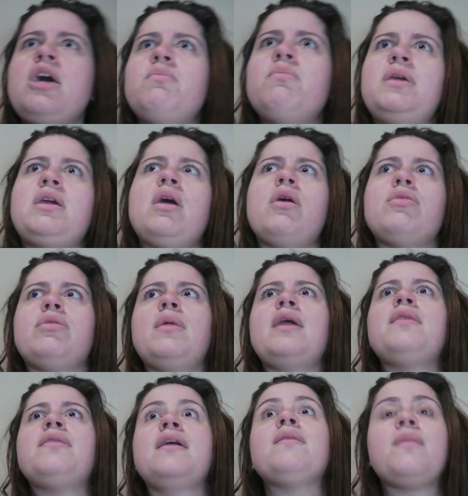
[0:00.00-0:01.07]
because they
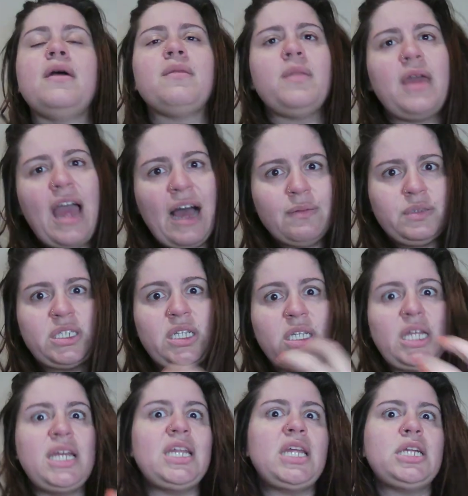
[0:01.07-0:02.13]
think that they have to
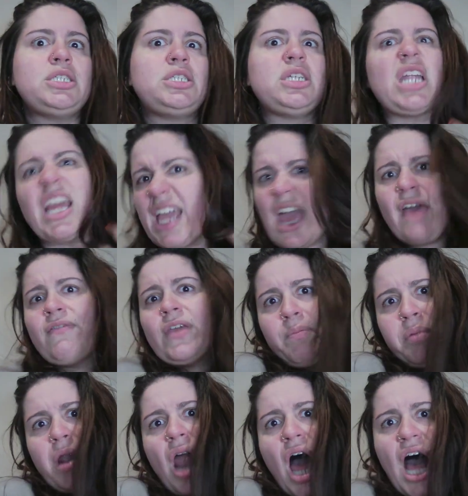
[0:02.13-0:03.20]
lean into like heavy
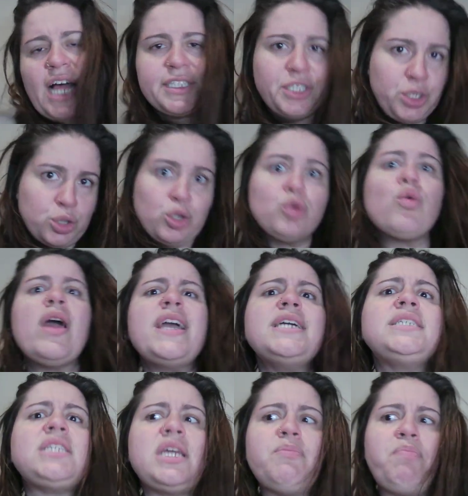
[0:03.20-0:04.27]
plots or
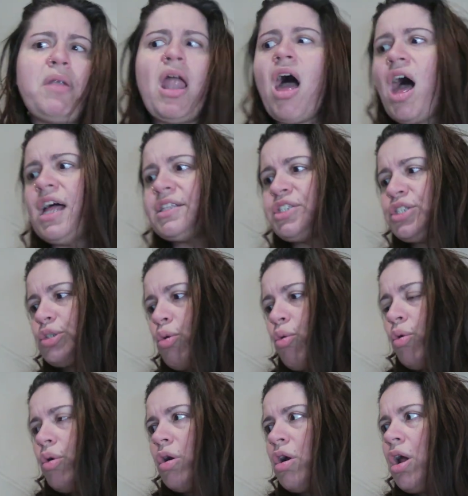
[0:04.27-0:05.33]
crazy plots,
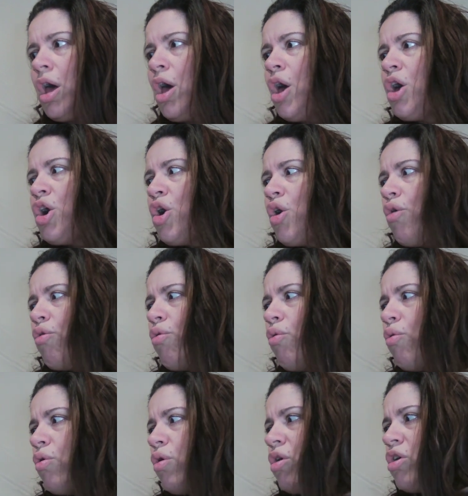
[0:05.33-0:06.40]

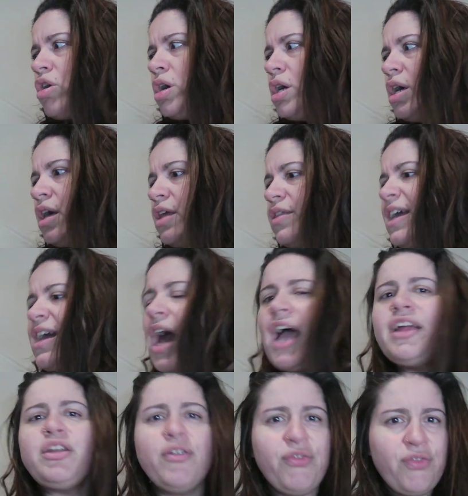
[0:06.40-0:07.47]
or they
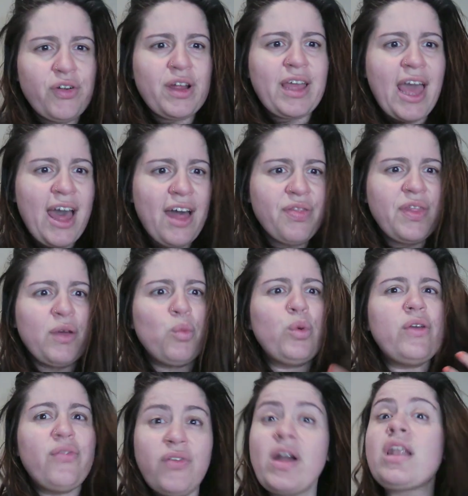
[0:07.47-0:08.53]
kind of forget that
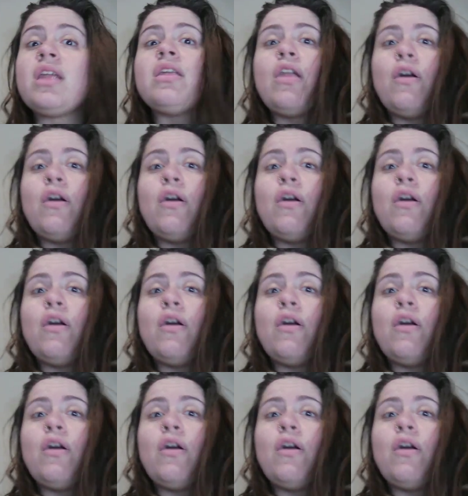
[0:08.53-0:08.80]
we fell in